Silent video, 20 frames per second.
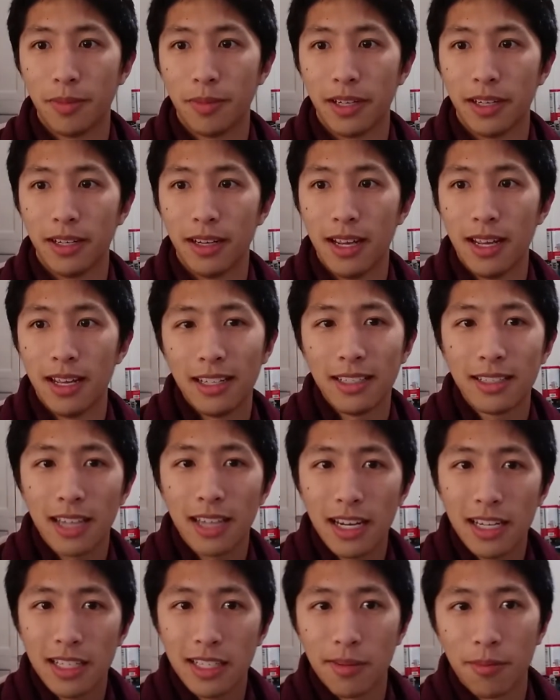but it is
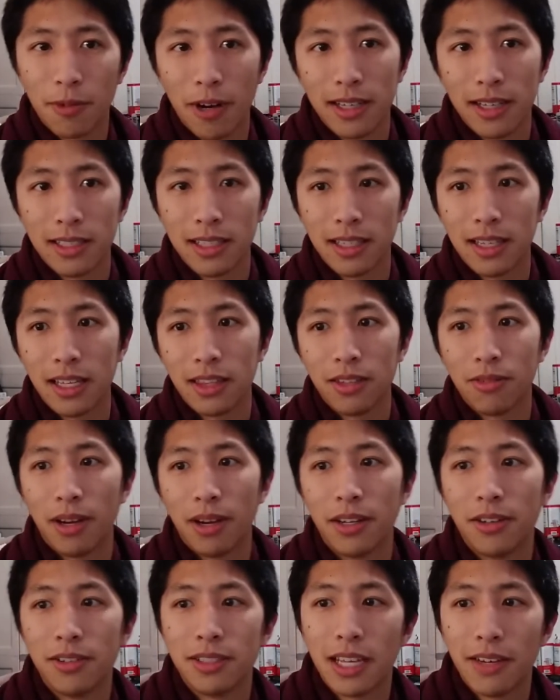kind of surprising that the
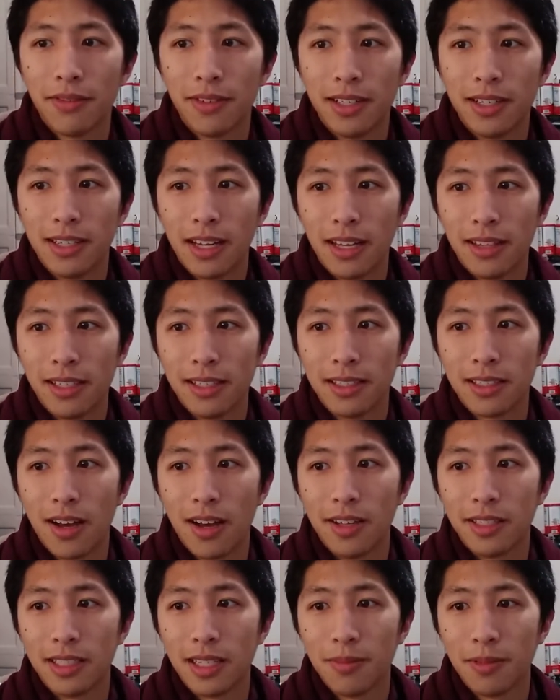writers haven't done this
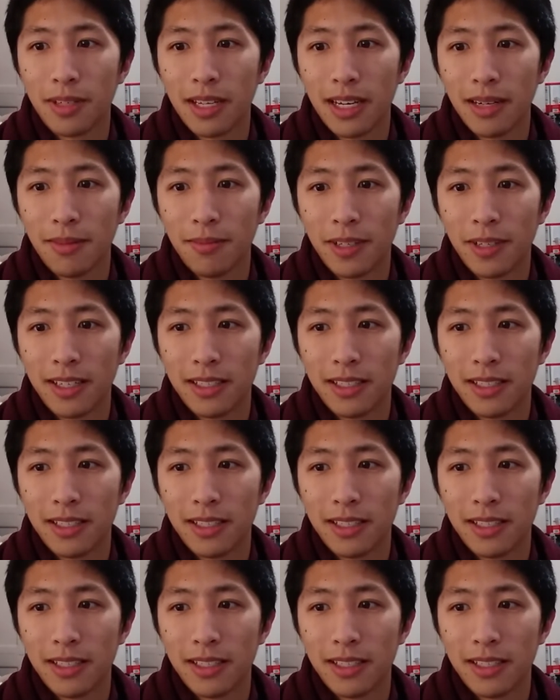concept yet,